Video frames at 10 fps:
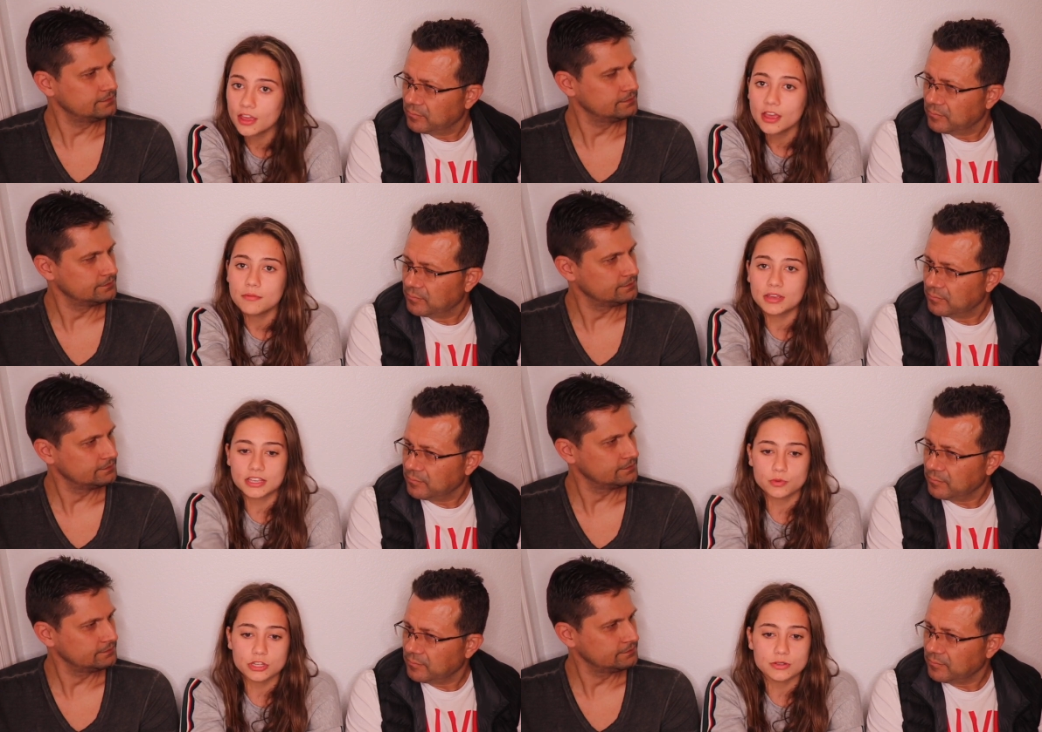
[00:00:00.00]
Speaker 1: Mm.
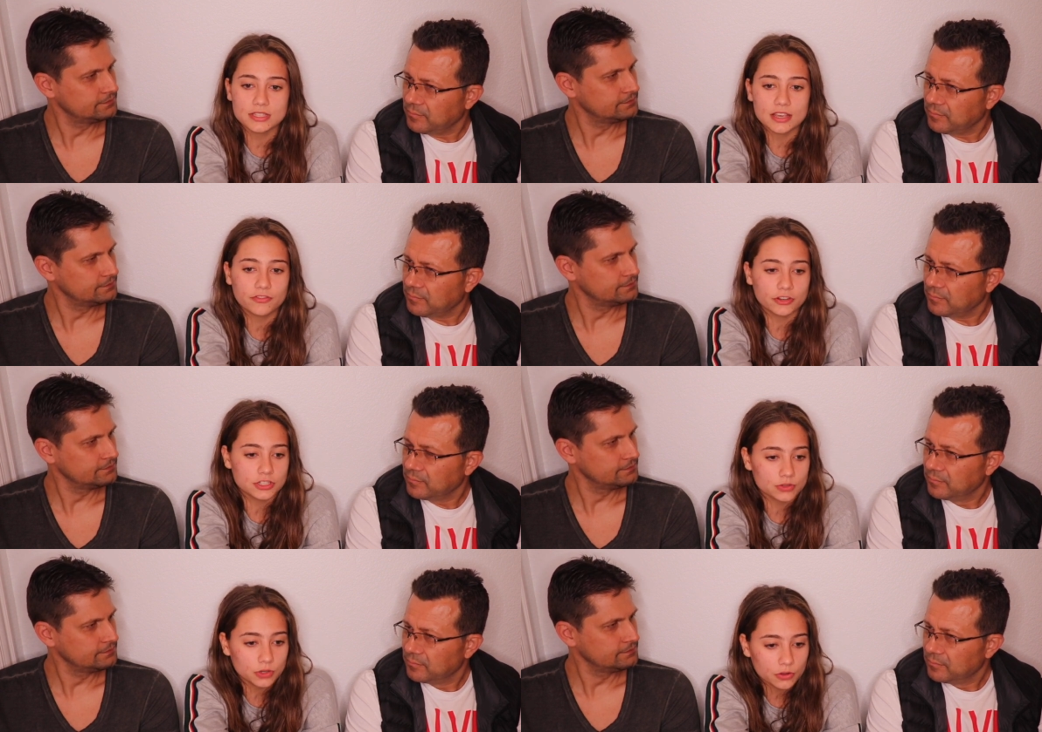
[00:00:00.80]
Because when you seek
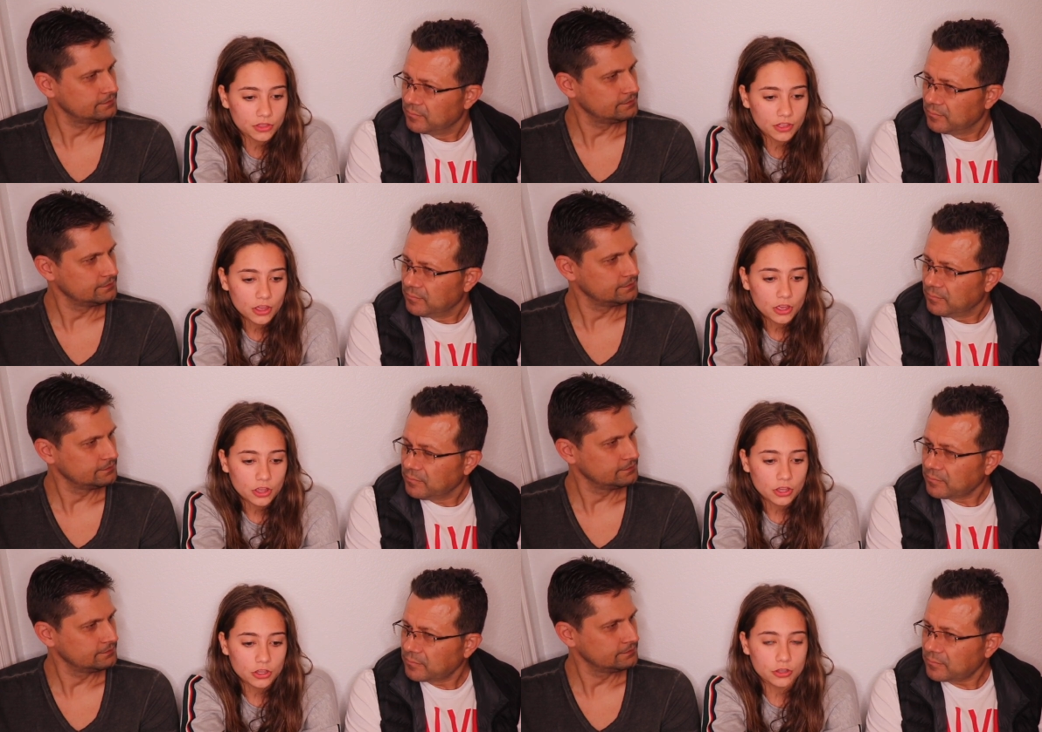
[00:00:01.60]
for truth,
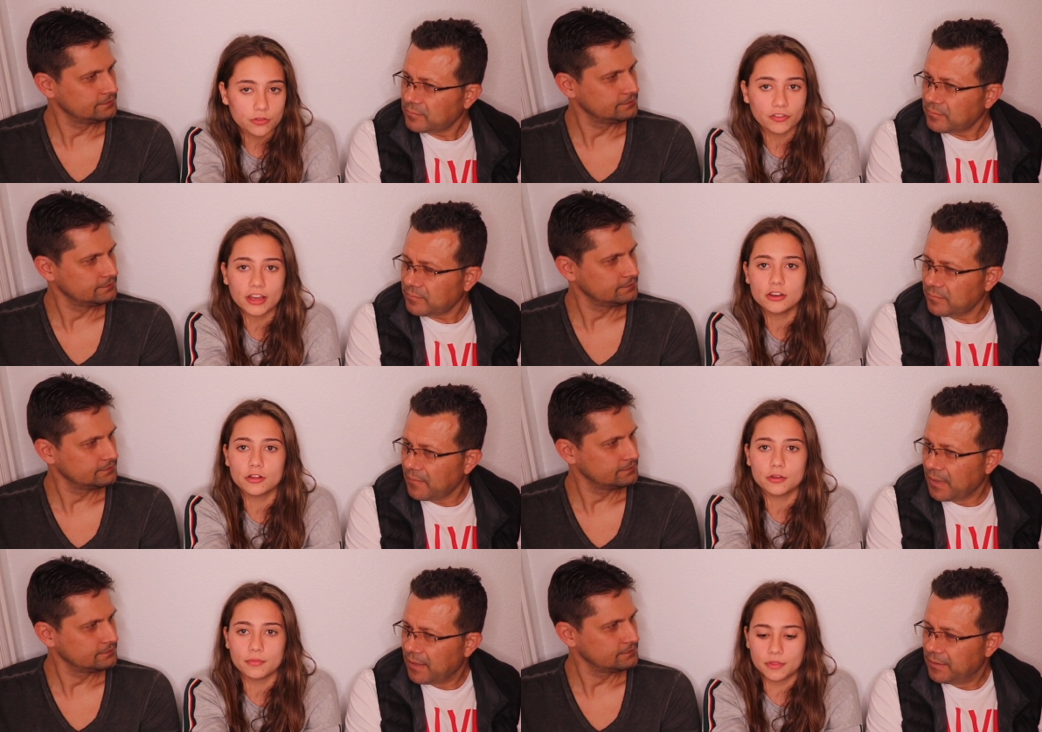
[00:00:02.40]
you find, you
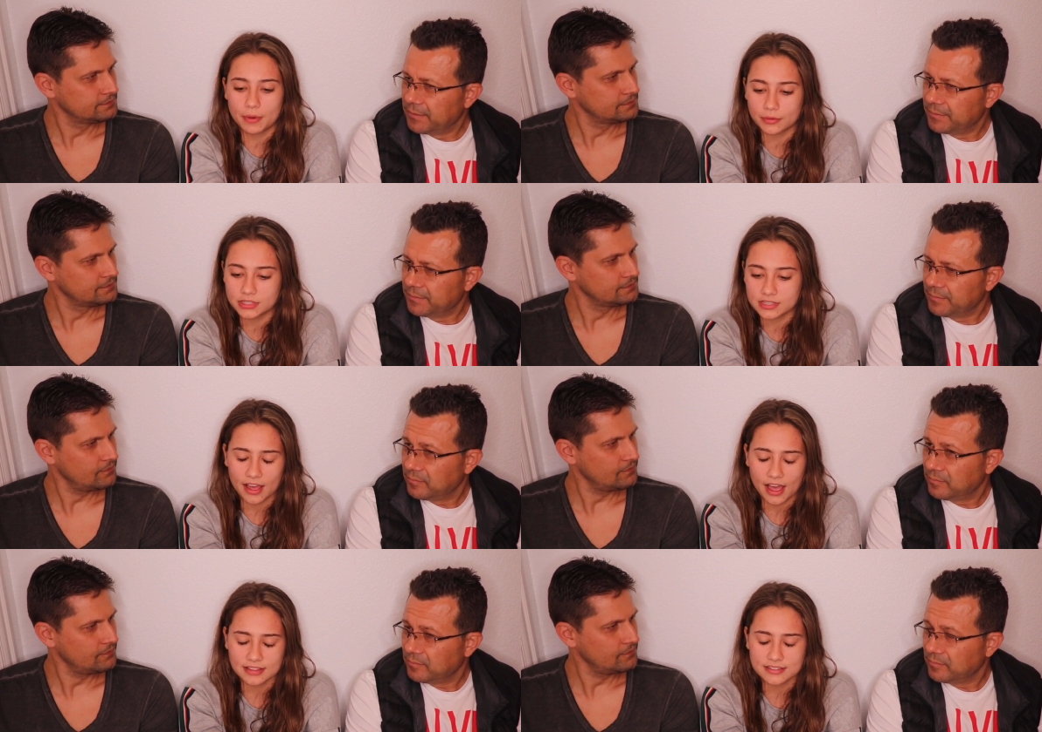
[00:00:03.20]
know, the, the Bible says,
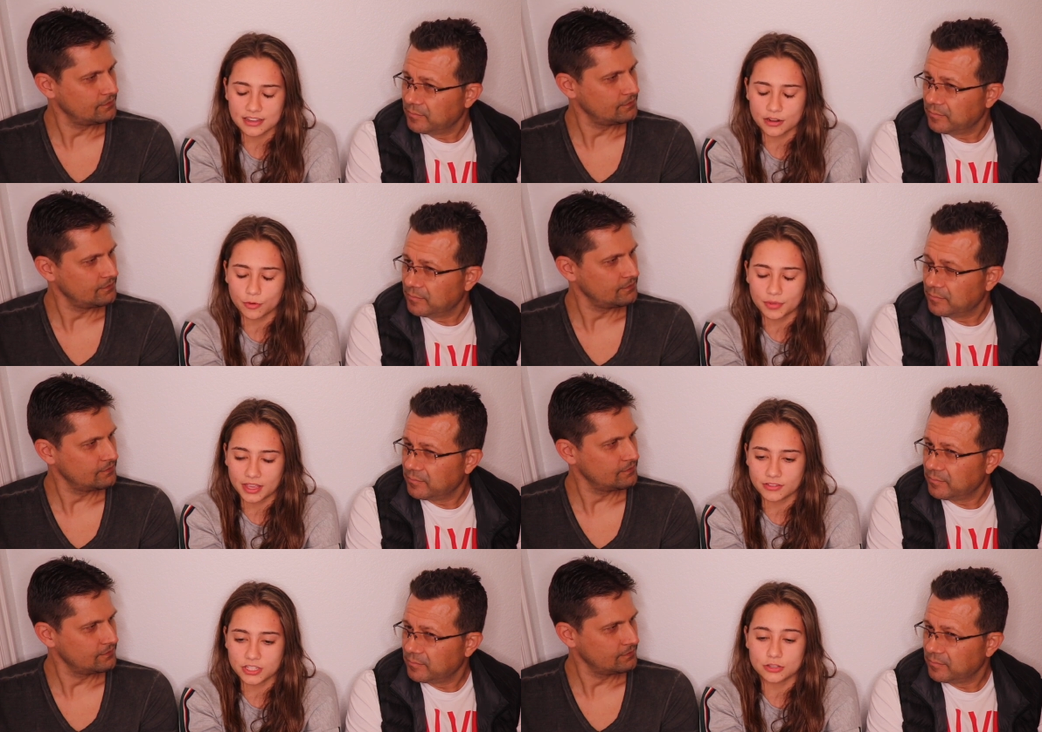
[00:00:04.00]
ask and it will be
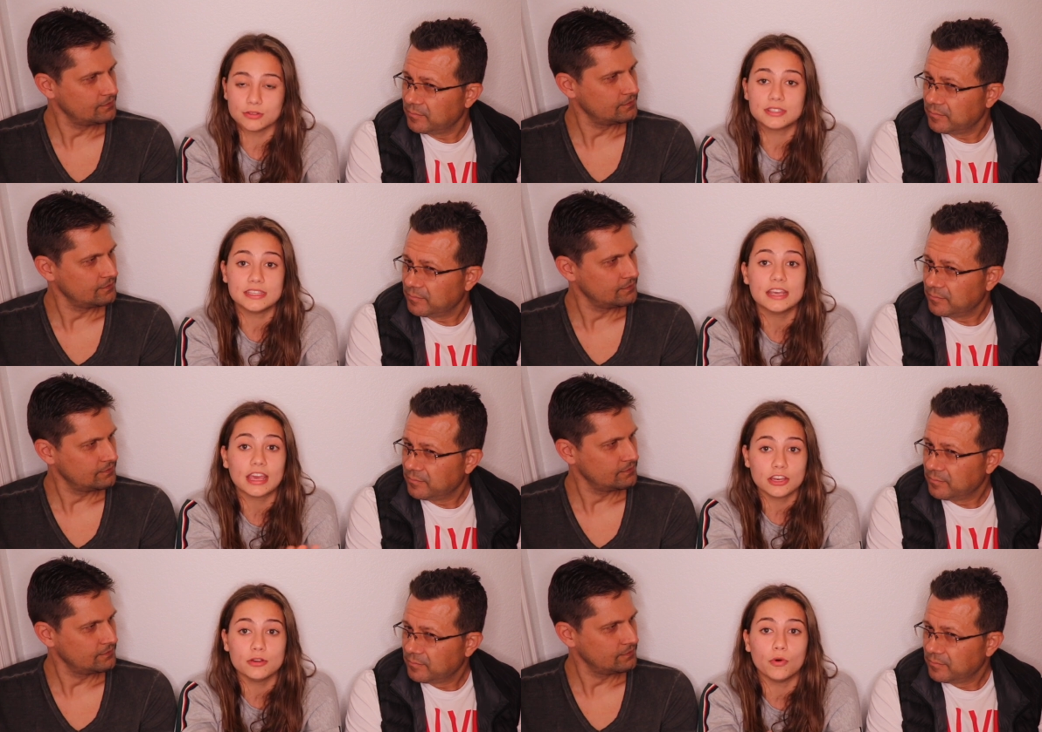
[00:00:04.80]
given to you,
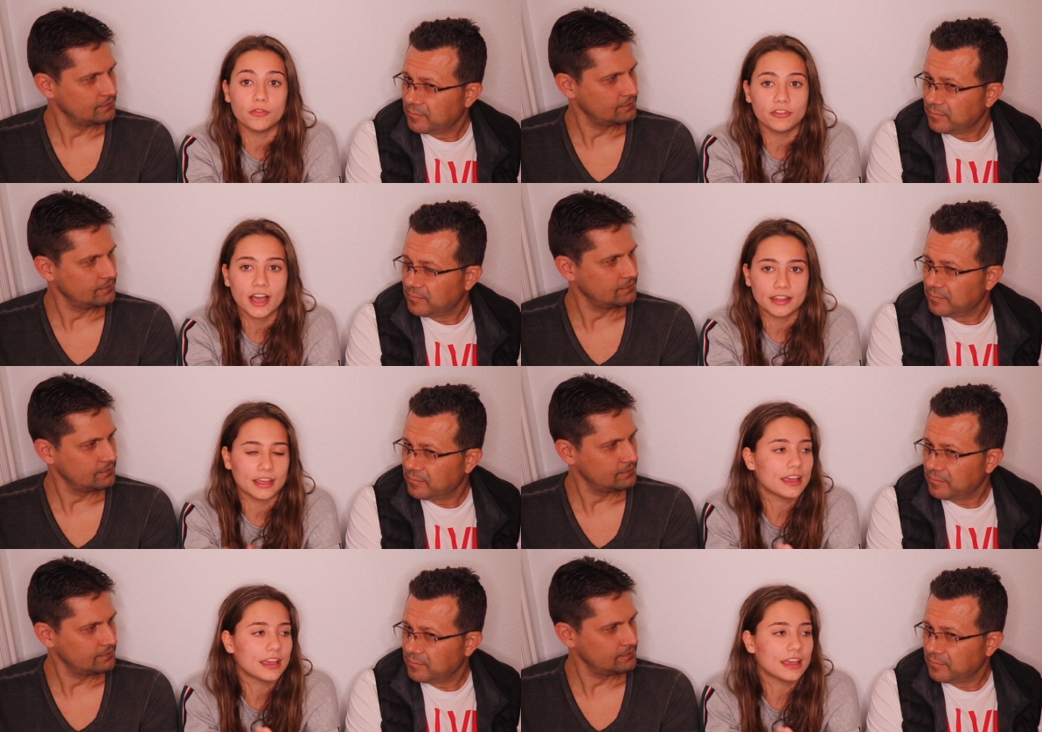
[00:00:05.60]
seek and you will find.